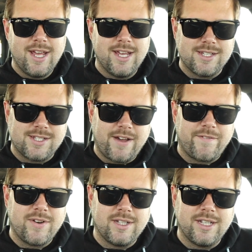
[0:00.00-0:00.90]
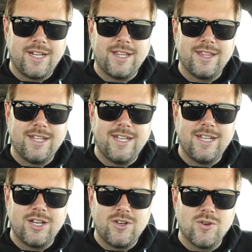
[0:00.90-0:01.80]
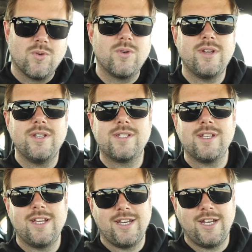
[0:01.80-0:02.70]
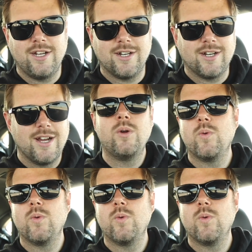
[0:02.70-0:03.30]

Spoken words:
is definitely the noise in here.